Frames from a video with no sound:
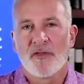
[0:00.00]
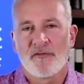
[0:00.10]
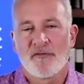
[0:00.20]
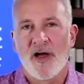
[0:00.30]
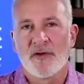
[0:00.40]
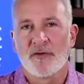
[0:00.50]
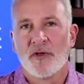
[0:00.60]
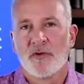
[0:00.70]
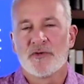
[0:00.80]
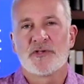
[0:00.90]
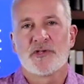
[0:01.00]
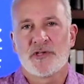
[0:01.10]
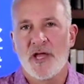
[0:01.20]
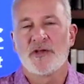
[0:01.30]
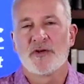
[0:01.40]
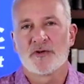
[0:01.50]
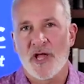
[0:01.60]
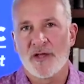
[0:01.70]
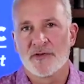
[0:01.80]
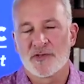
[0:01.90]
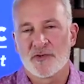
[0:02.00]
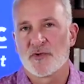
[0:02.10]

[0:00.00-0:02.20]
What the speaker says: The final was a 10-year sentence,